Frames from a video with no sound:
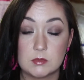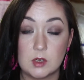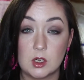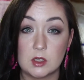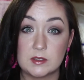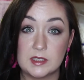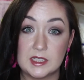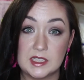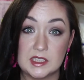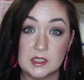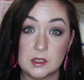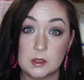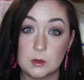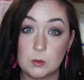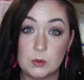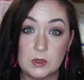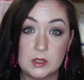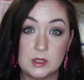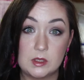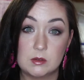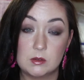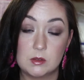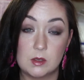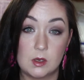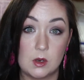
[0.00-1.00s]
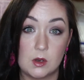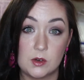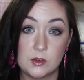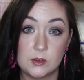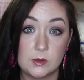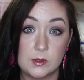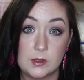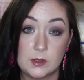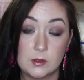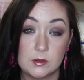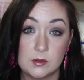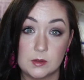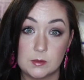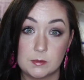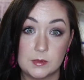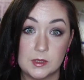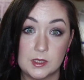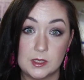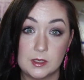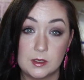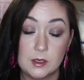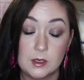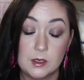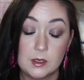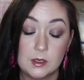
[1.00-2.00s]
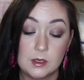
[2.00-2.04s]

unless I win the lottery or something,